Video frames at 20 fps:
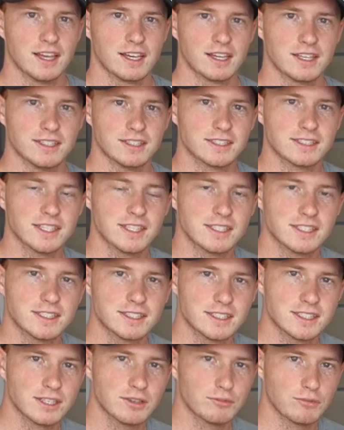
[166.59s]

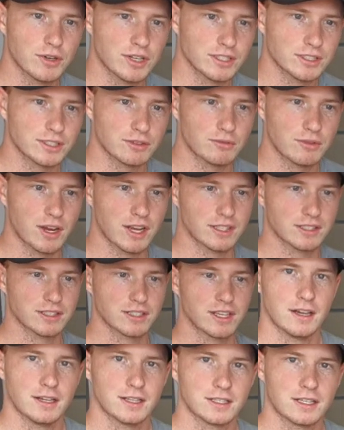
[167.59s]
Consistency wins the race.
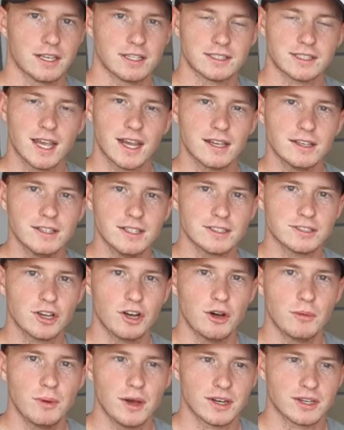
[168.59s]
Okay, cycling's
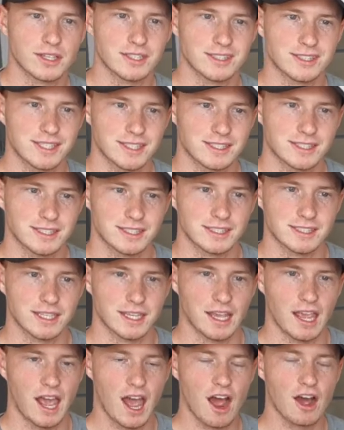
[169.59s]
all about
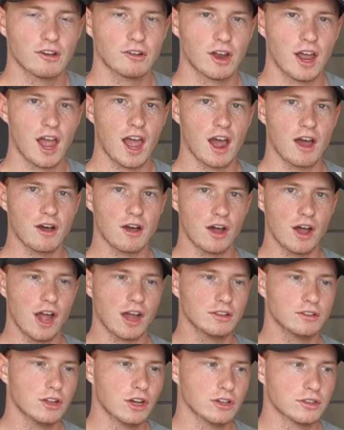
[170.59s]
consistency. How, how,
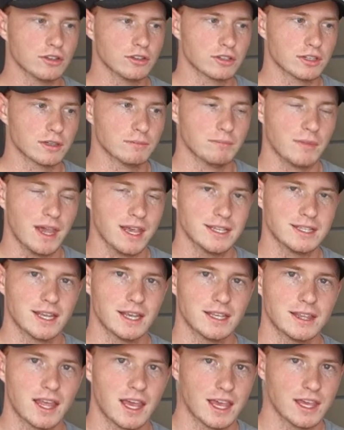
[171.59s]
how long you can
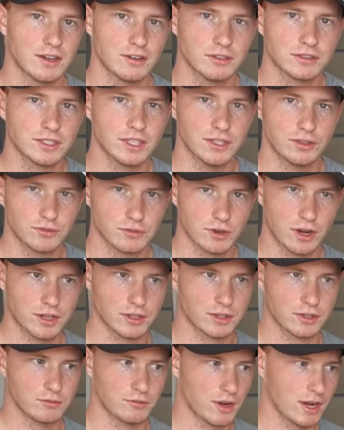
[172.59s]
maintain that energy
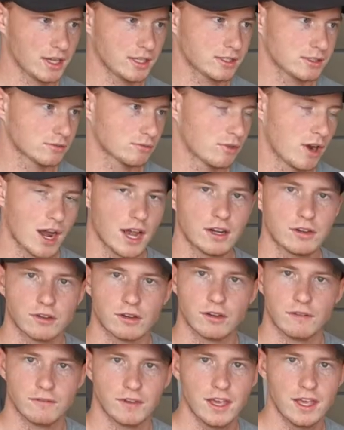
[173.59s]
throughout the race, ride,
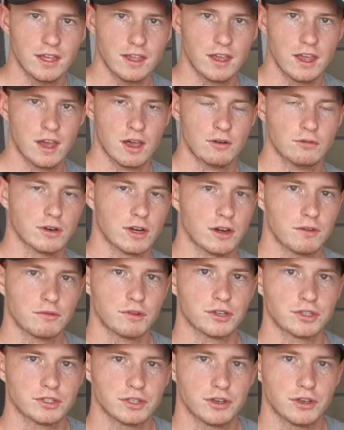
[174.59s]
or event.
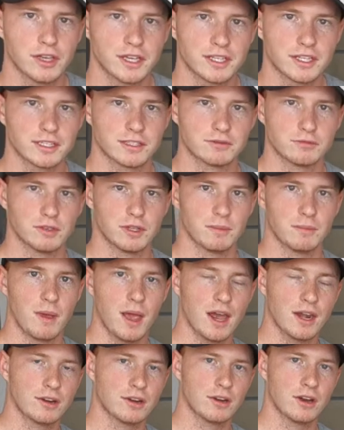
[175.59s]
Whatever you're doing, it doesn't really
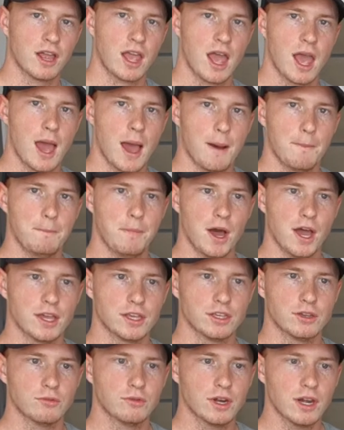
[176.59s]
matter,
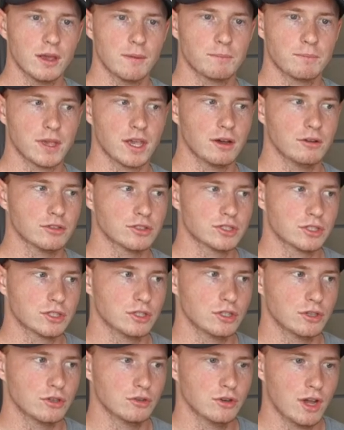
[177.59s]
but you want to be able
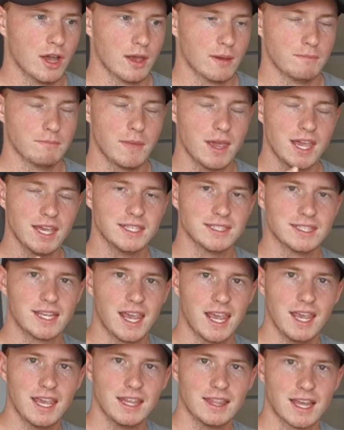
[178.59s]
to
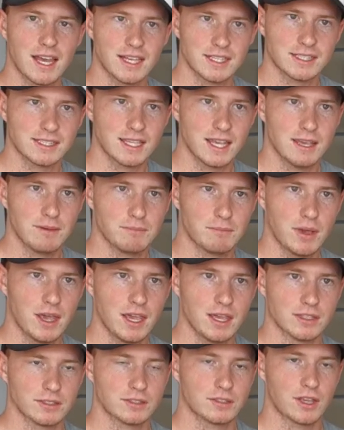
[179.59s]
maintain that same
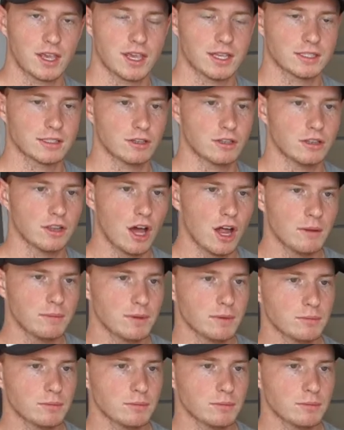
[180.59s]
pace, okay? So a lot of